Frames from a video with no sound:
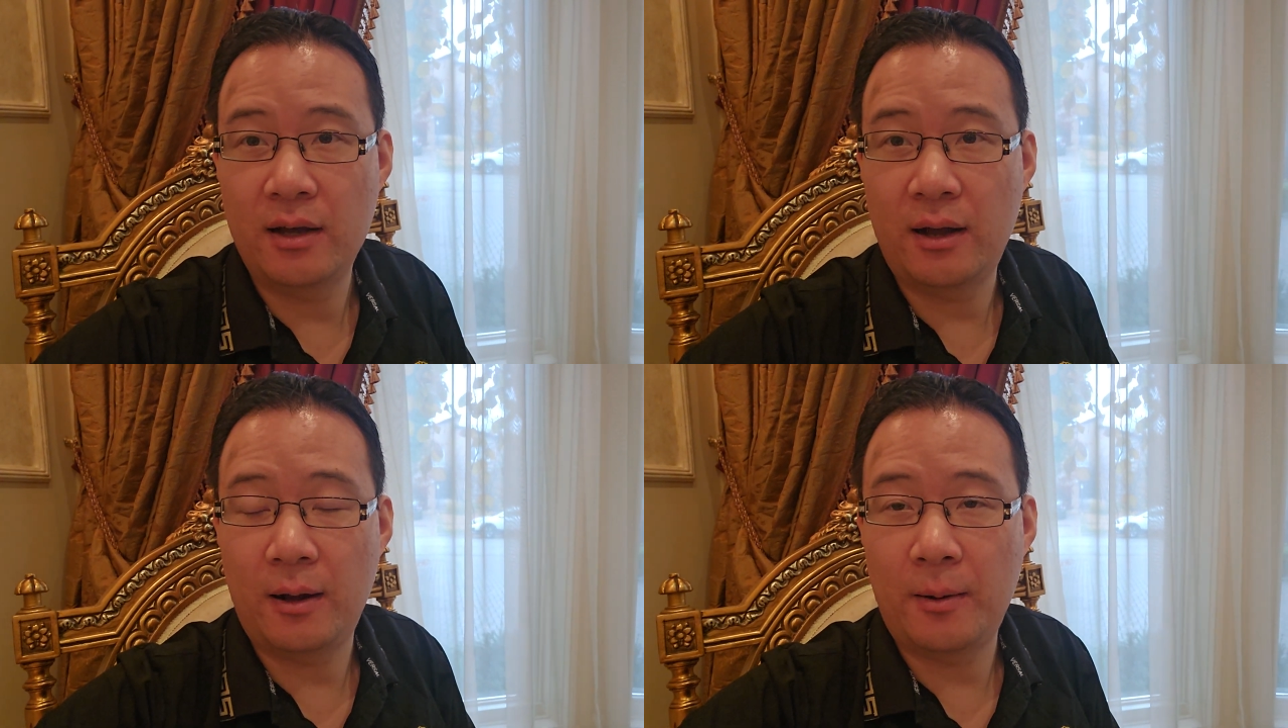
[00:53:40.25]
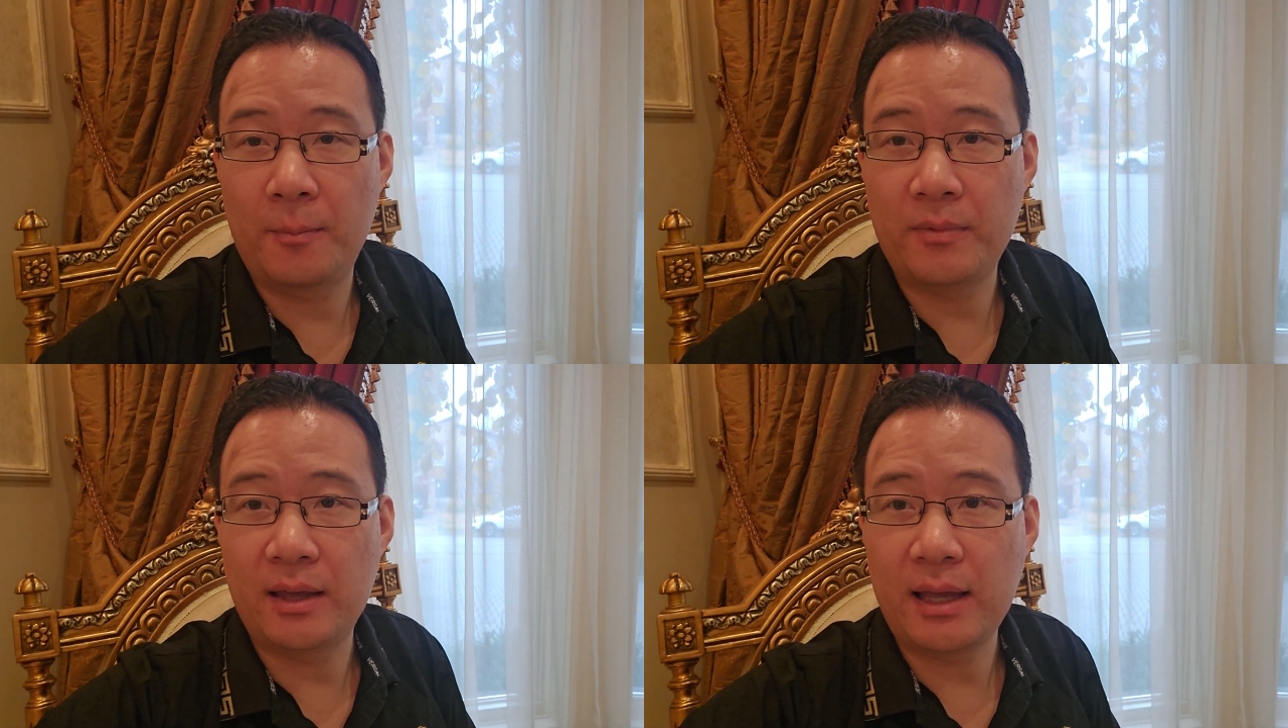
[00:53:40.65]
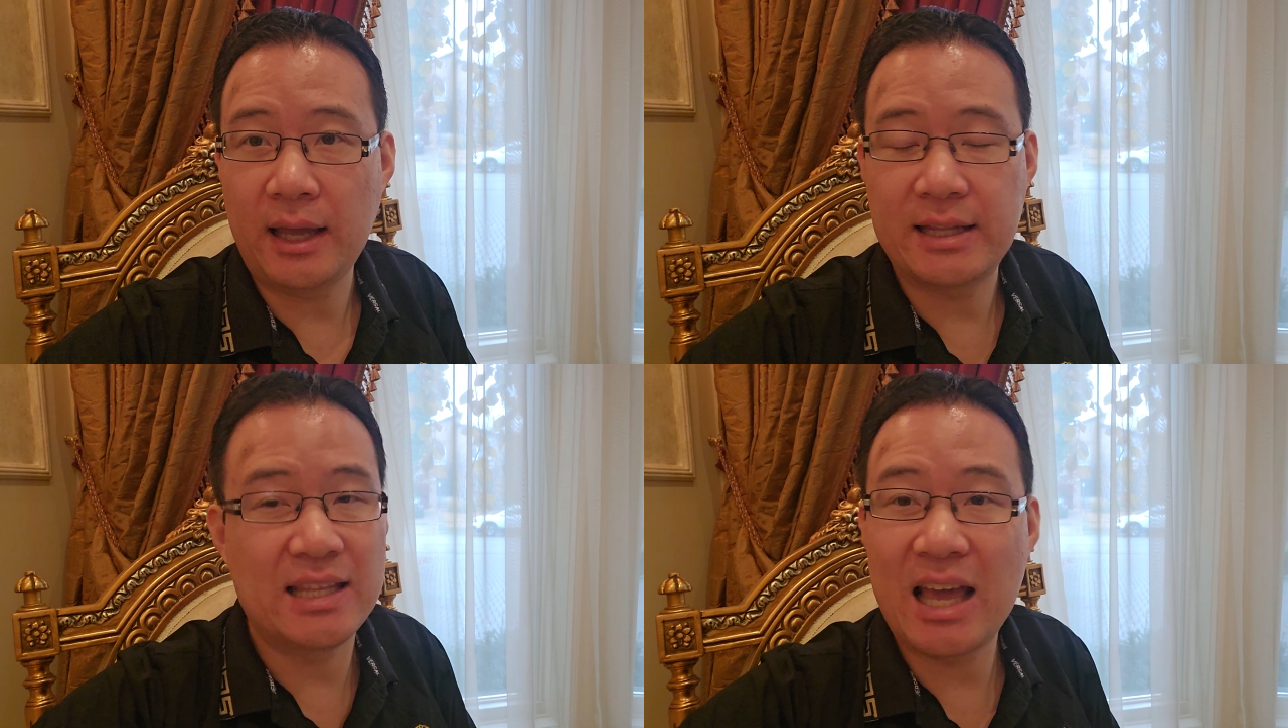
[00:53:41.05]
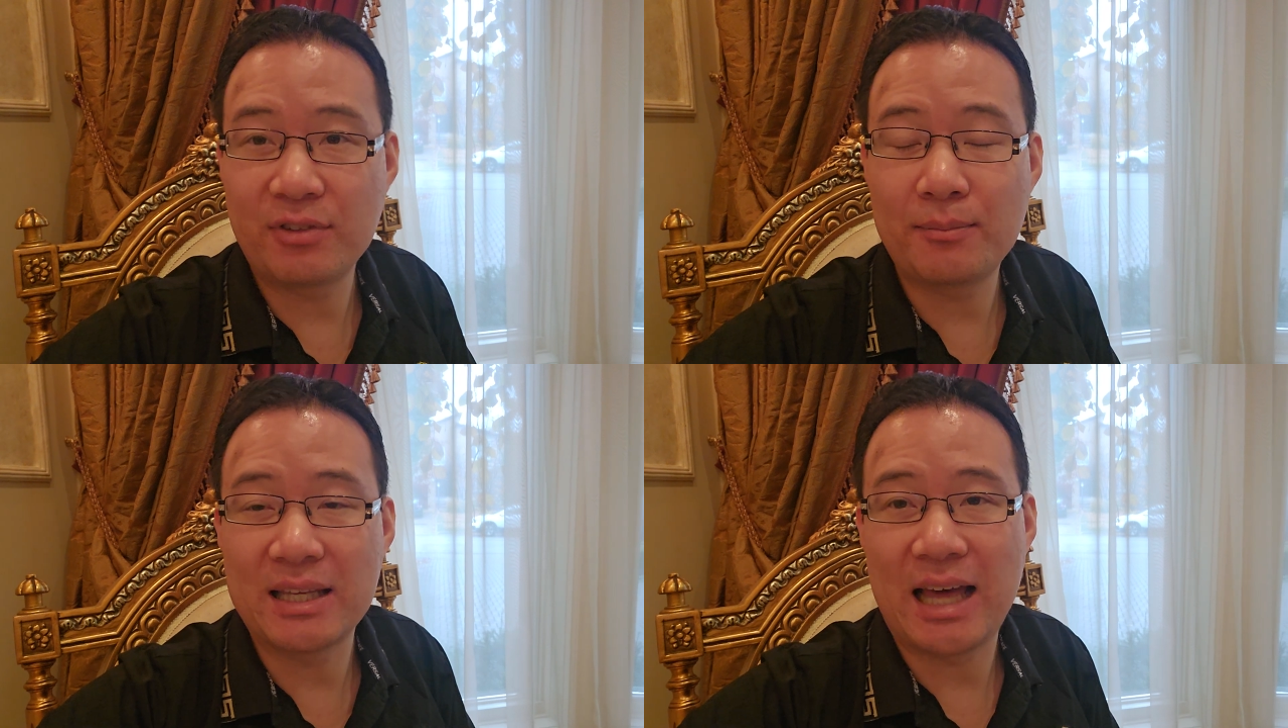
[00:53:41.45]
And
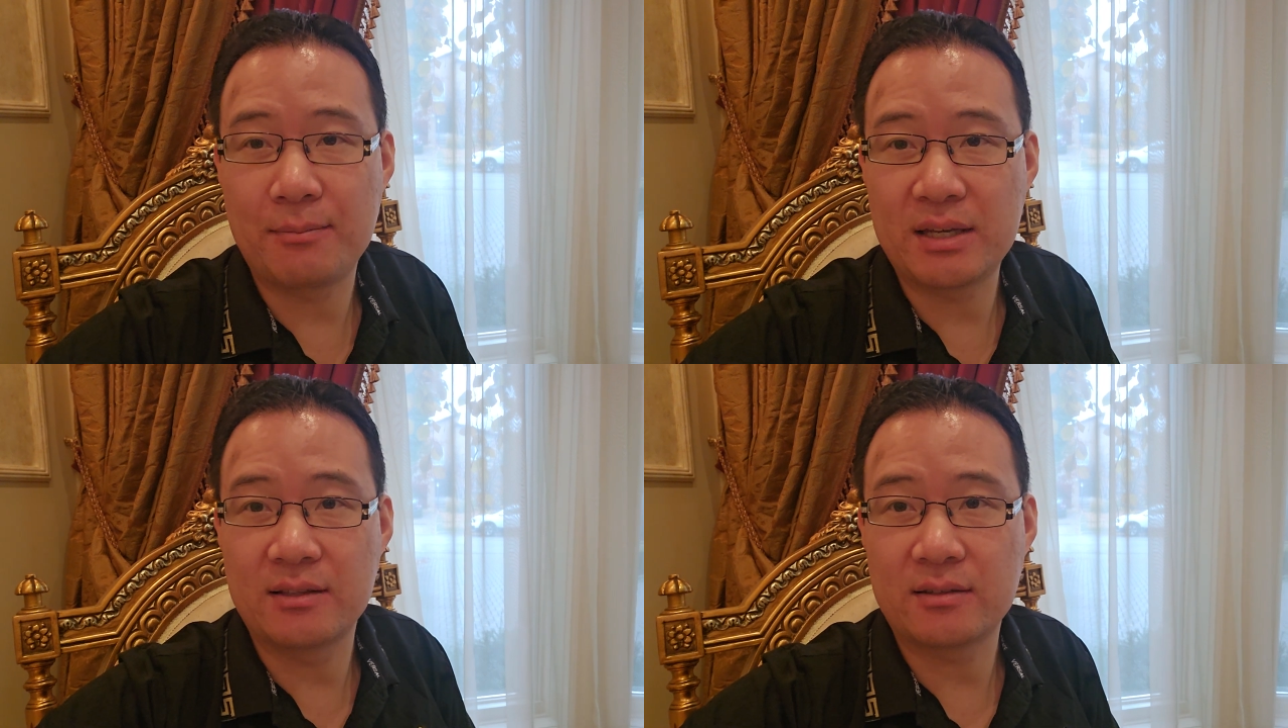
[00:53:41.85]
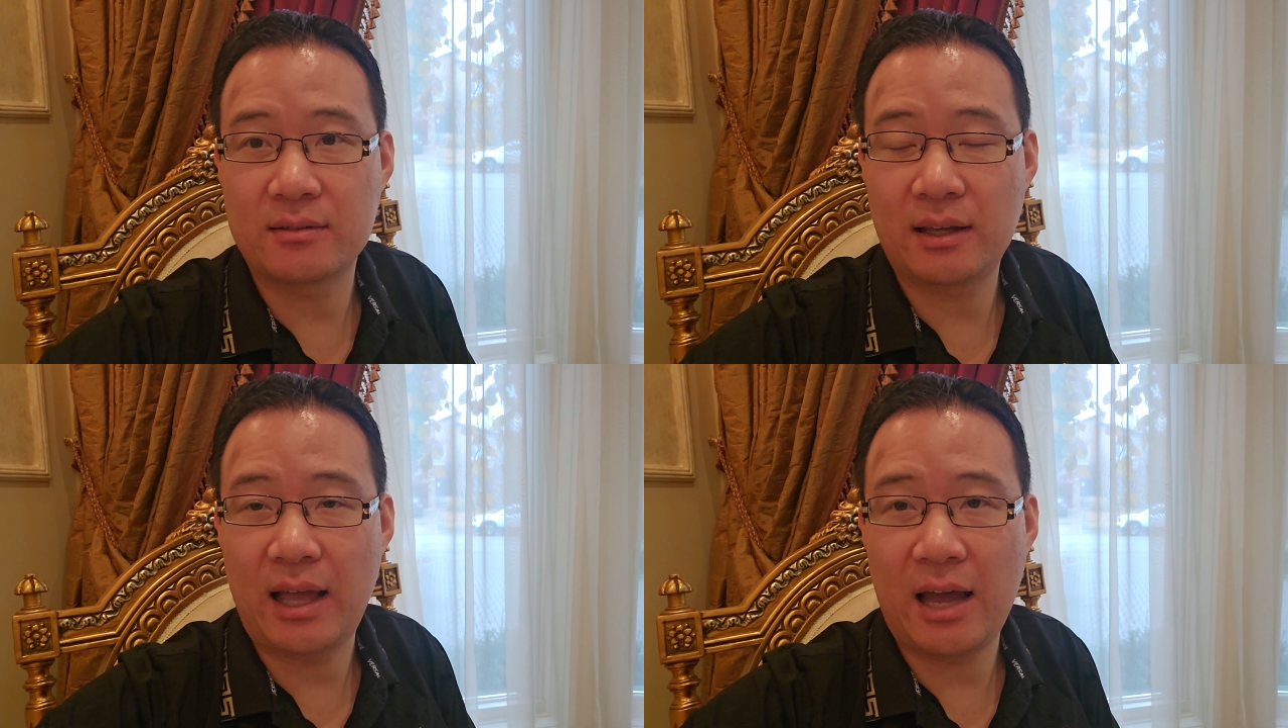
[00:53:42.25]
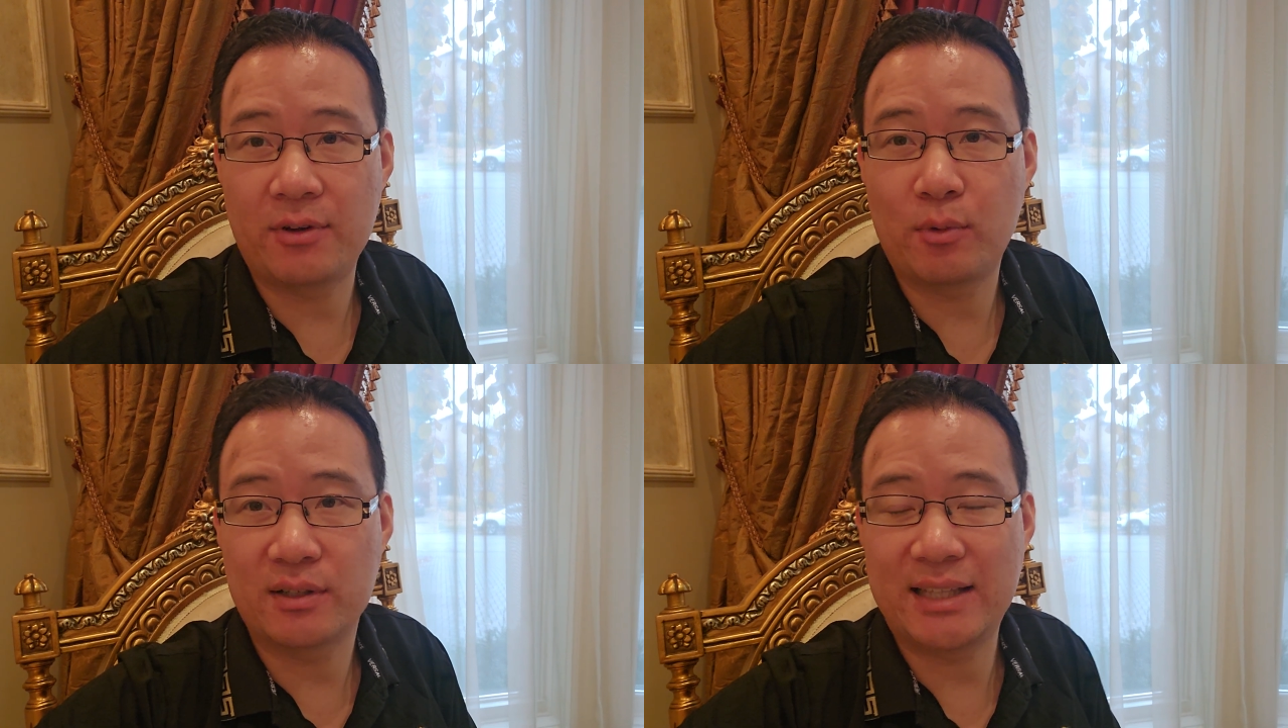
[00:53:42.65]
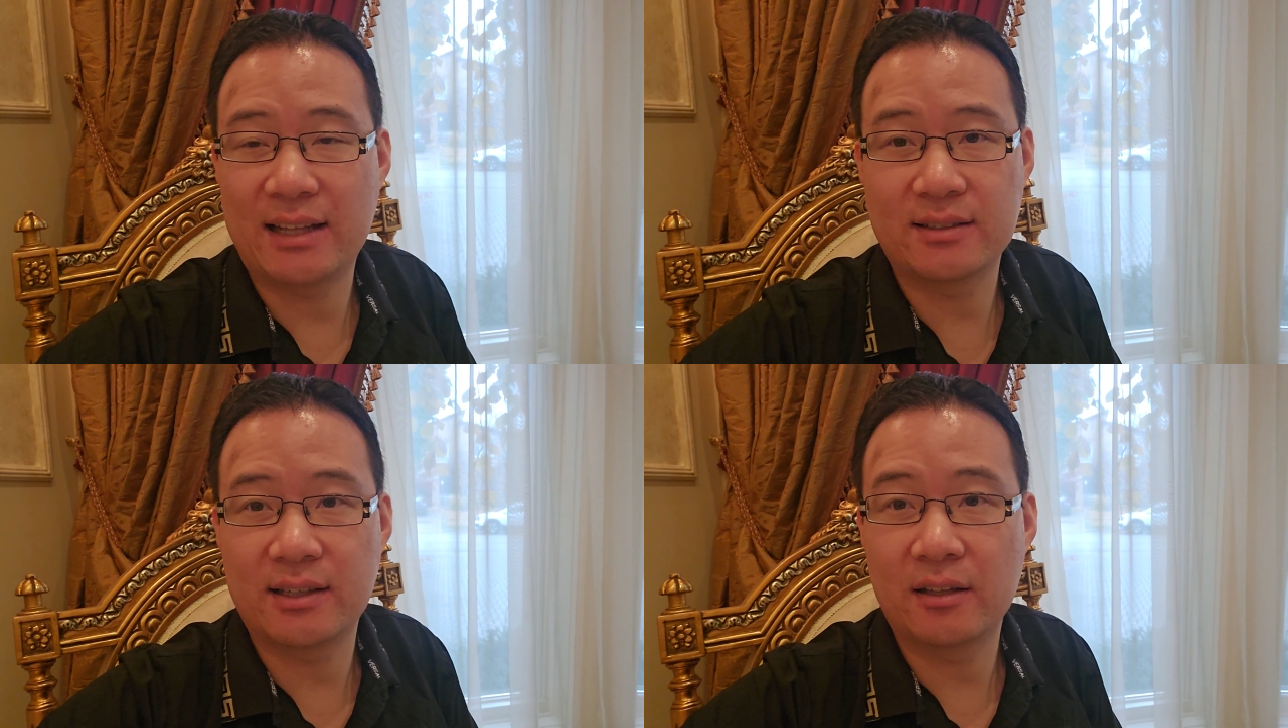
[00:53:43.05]
inevitably that means having more
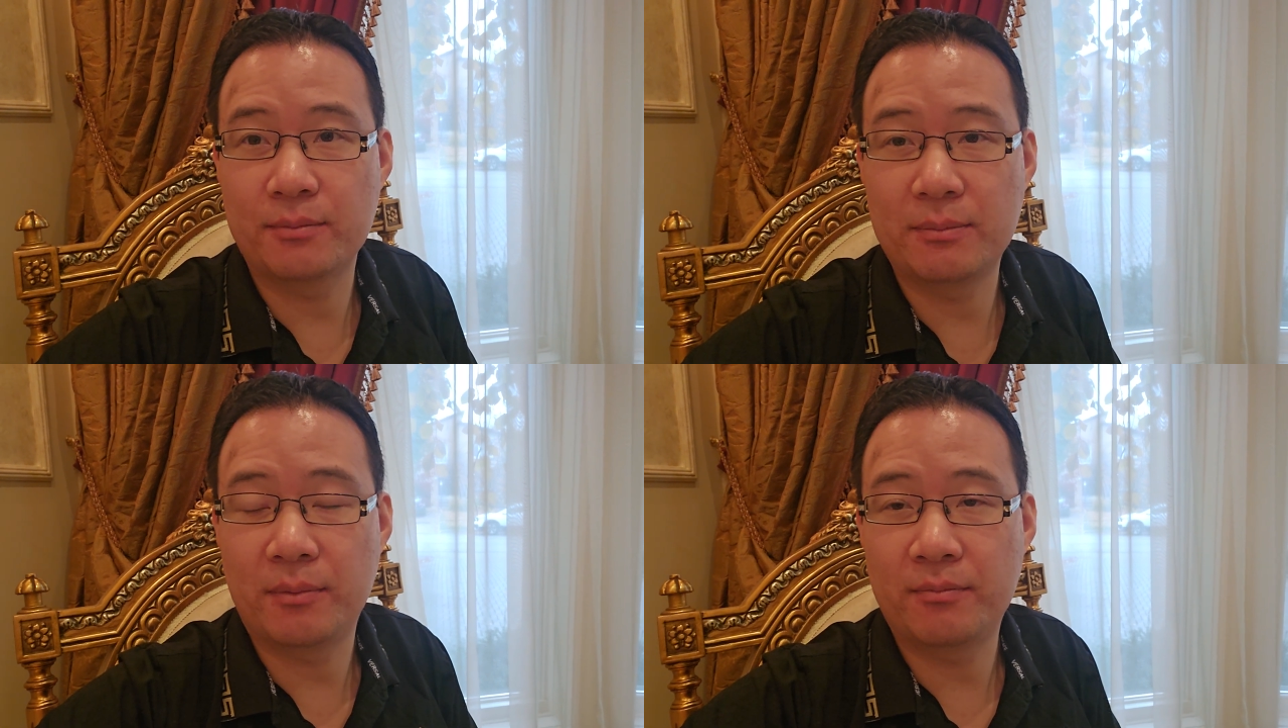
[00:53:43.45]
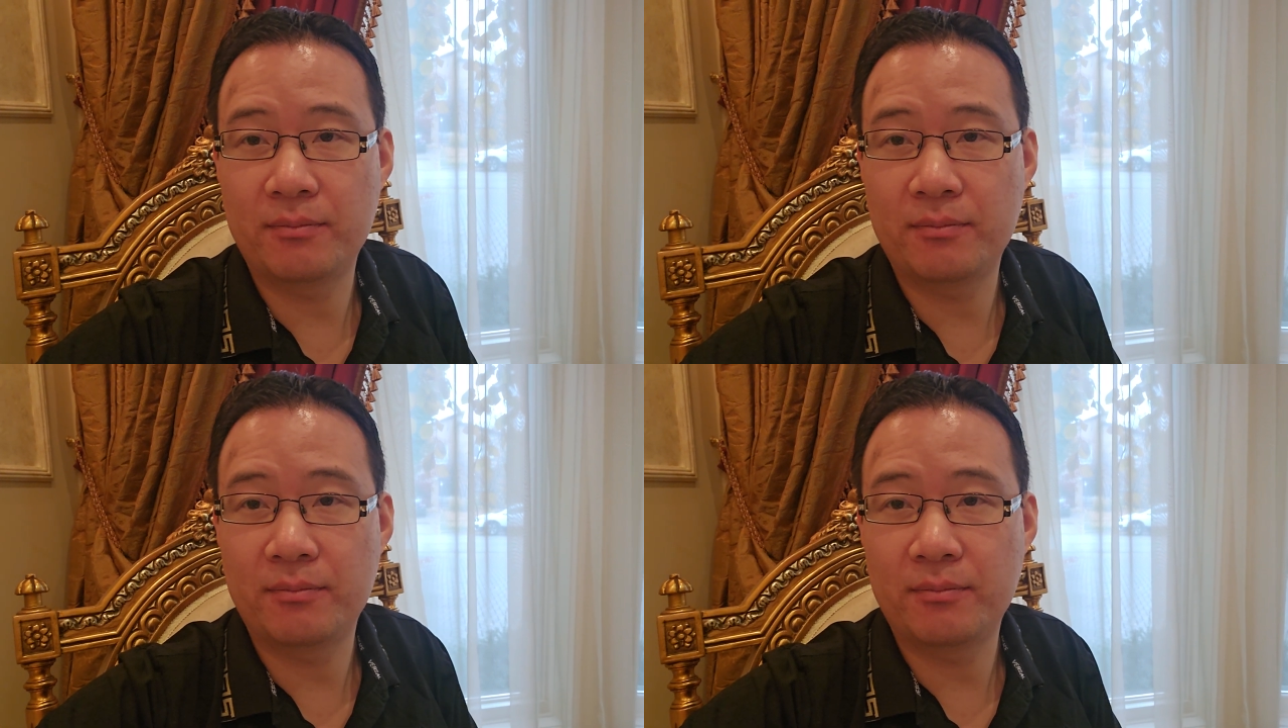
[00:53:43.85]
status than other people.